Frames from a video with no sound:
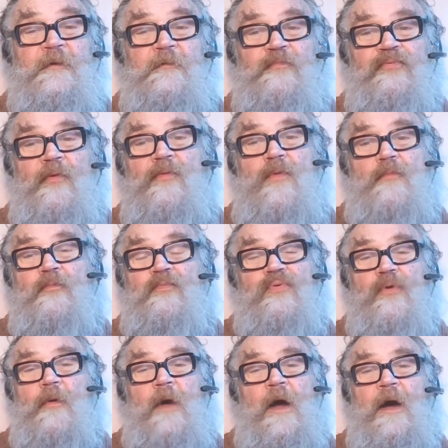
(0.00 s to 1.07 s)
Pro,
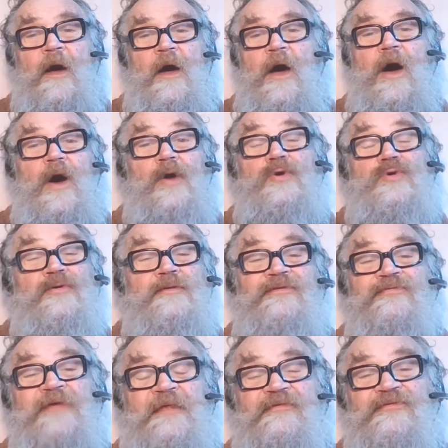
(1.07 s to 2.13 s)
pro, uh, a good
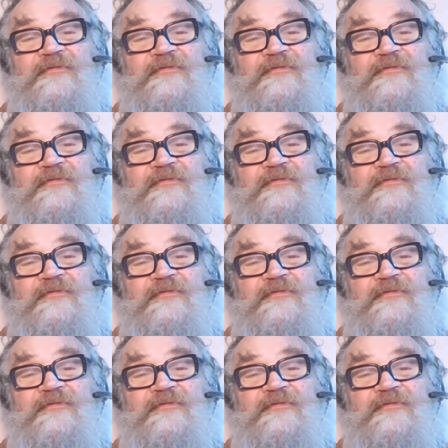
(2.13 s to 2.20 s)
sense